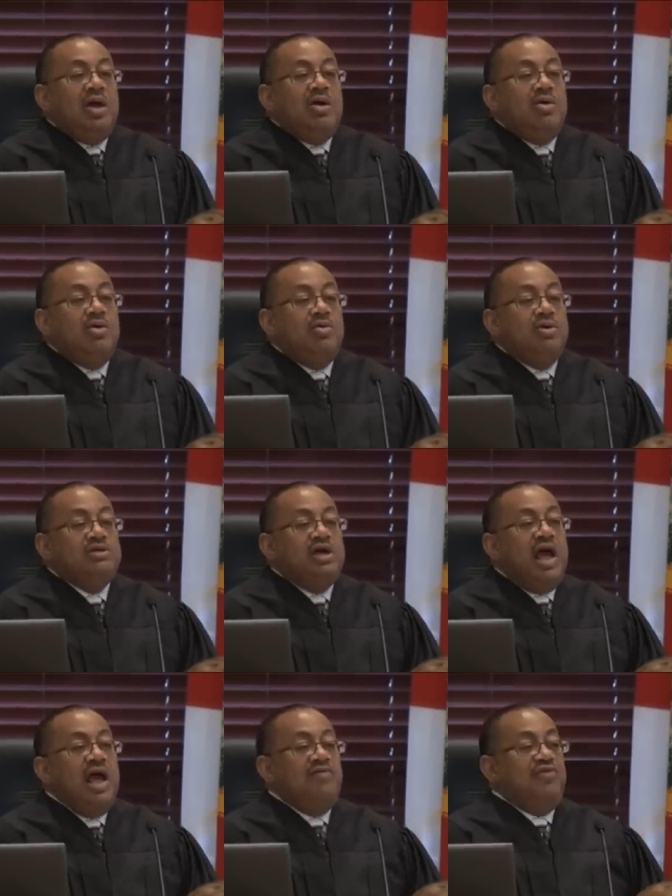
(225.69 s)
who was
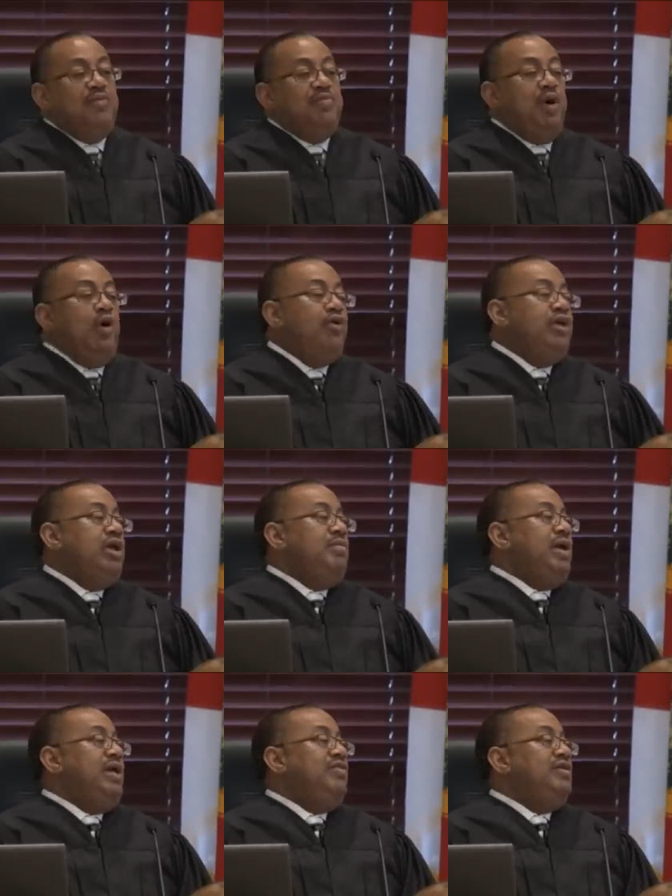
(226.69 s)
at the podium
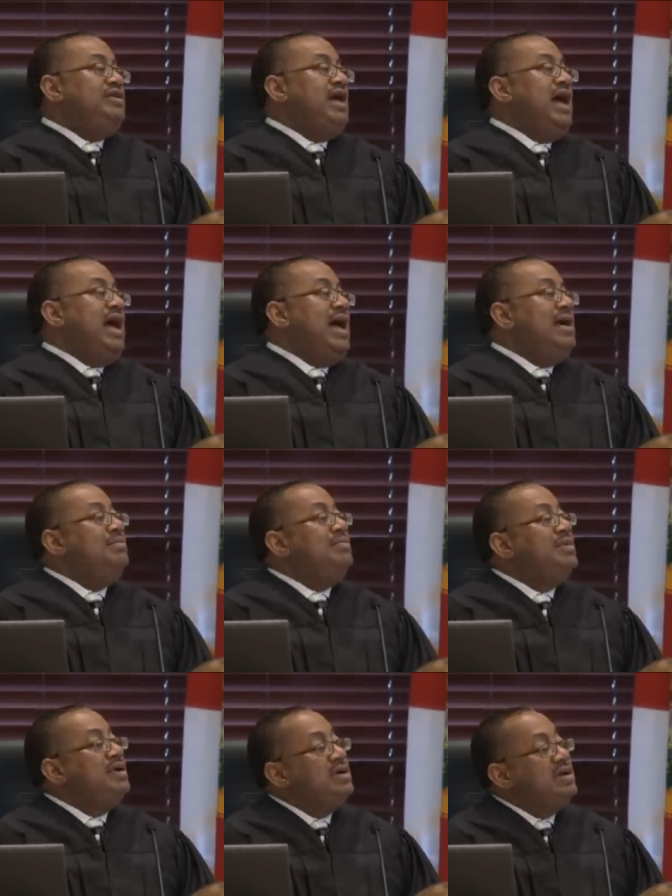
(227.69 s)
at the time
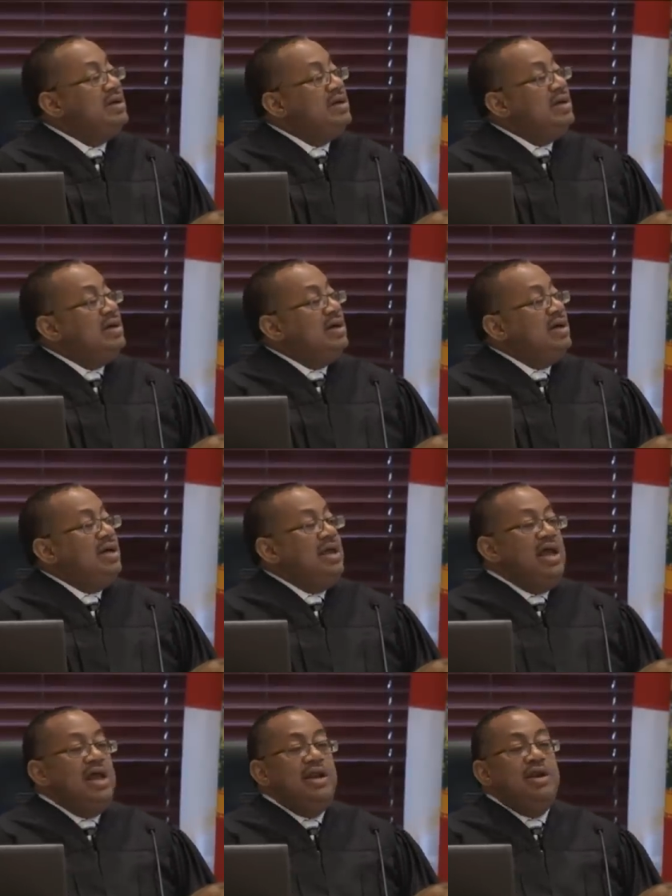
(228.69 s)

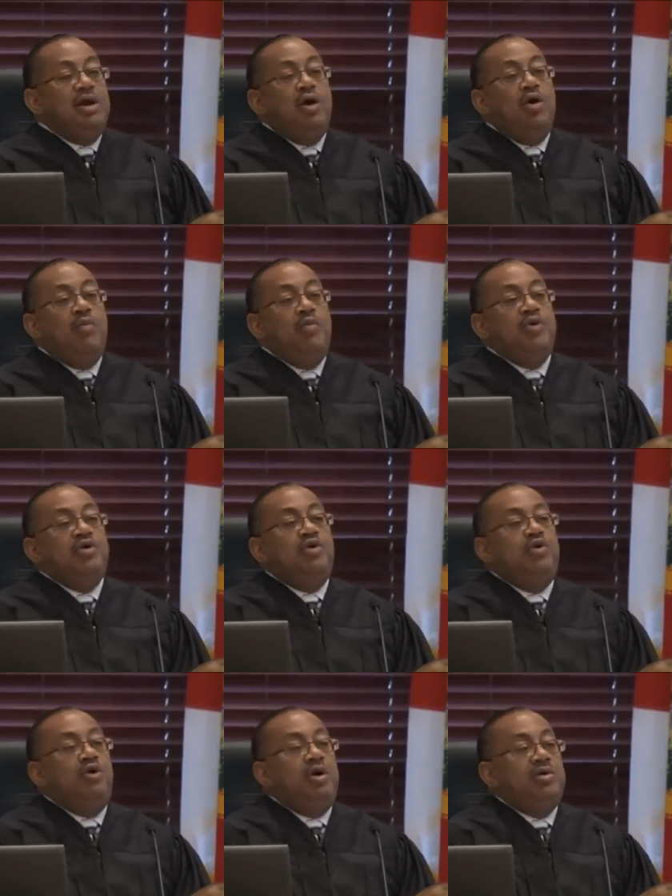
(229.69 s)
in open
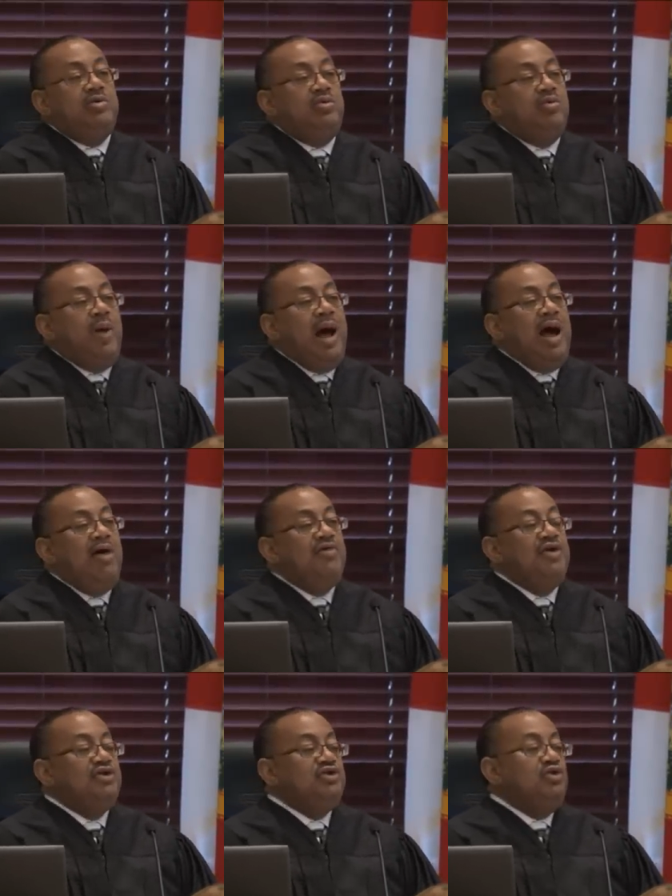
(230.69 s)
court while
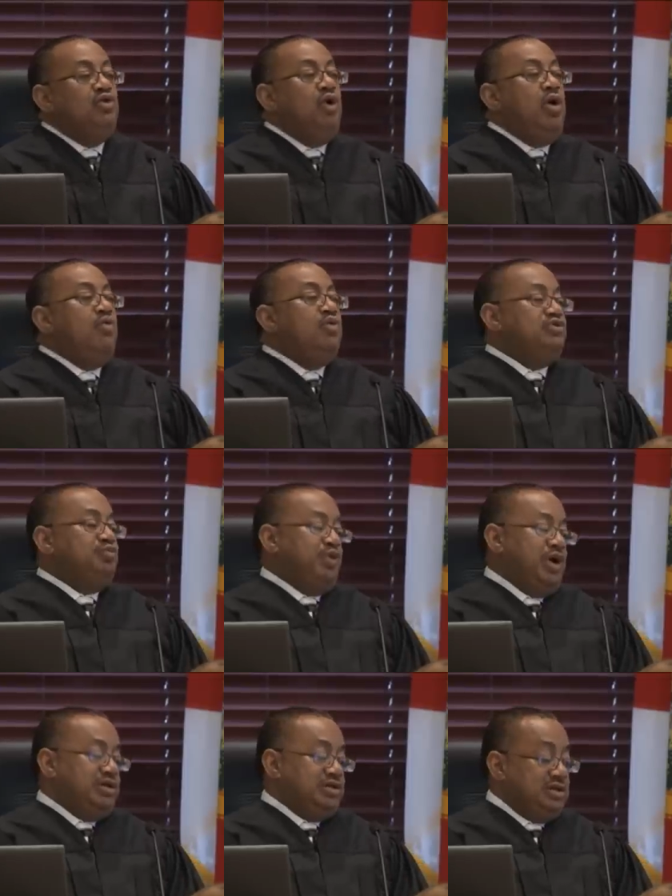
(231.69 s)
this court was
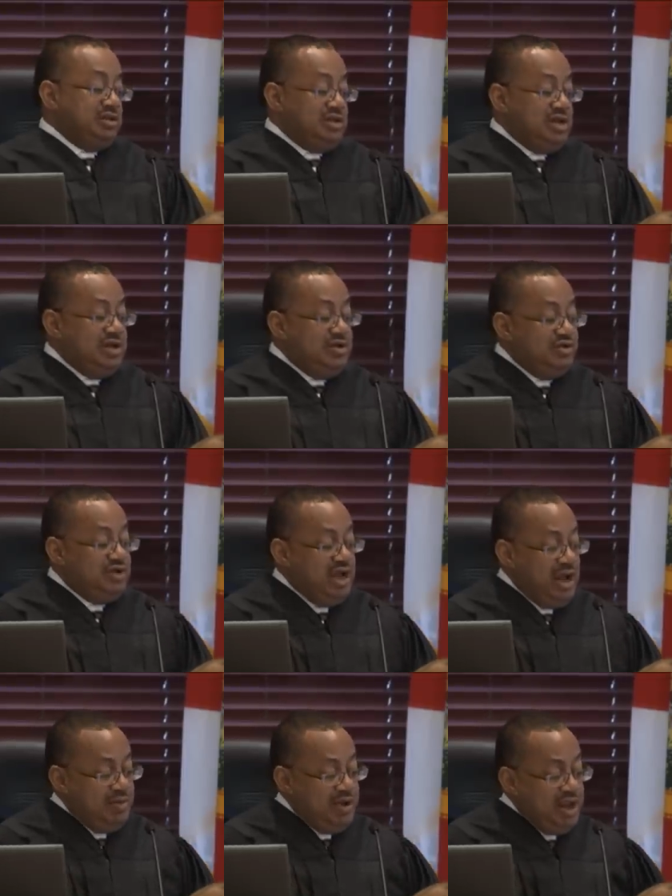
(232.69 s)
present. Can you
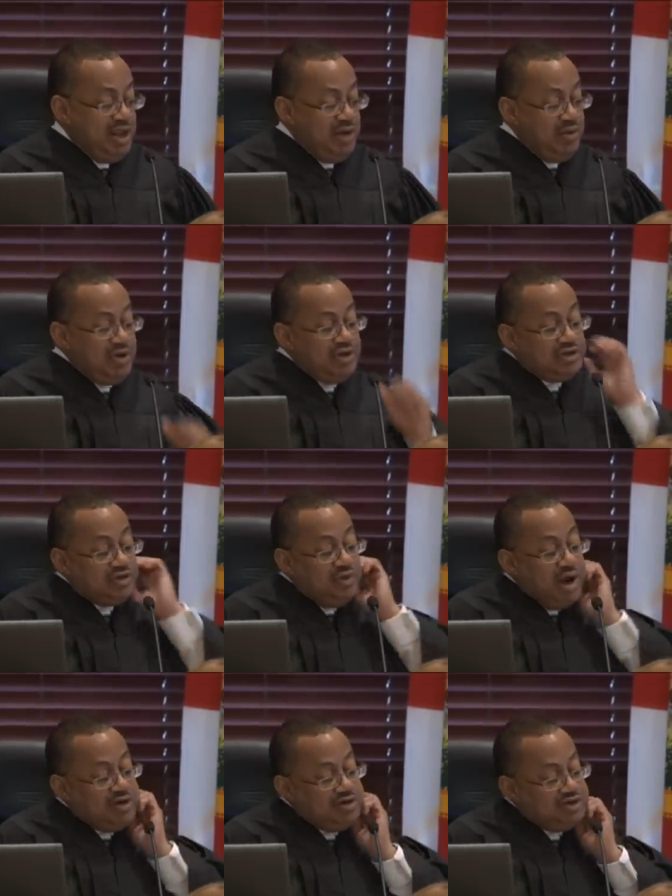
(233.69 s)
tell me any reason
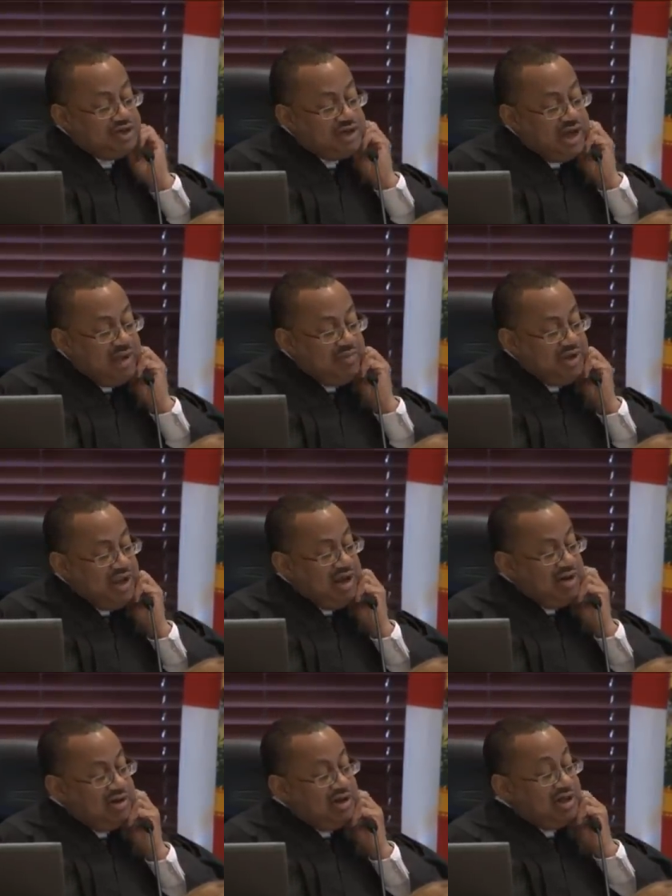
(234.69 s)
why you should not be
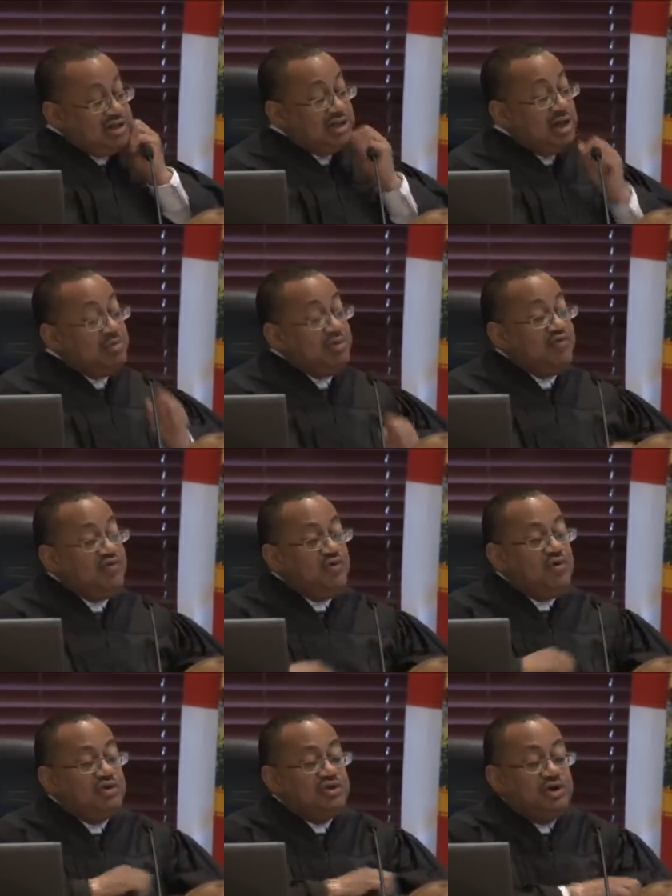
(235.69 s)
held in contempt of
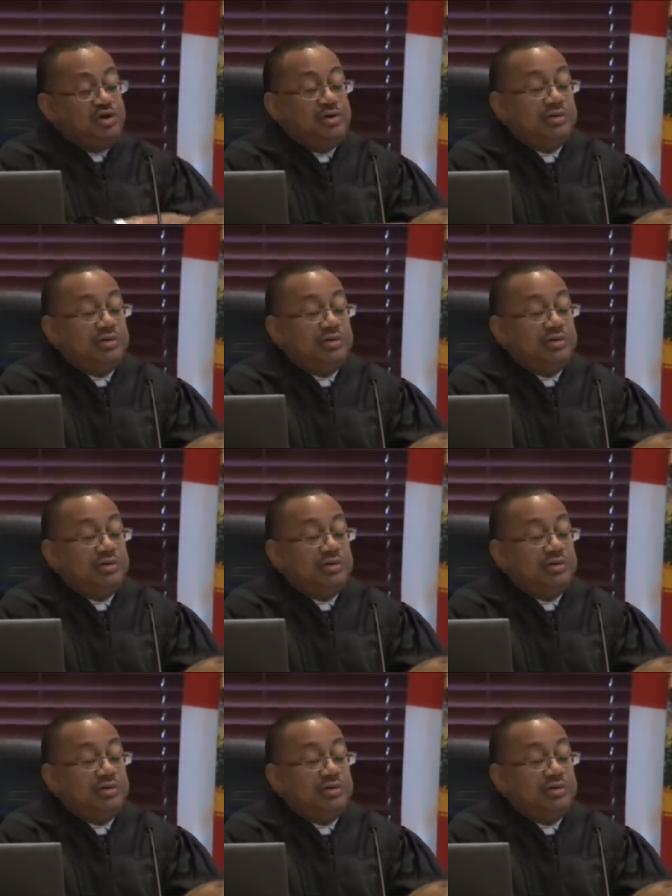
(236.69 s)
court, sir?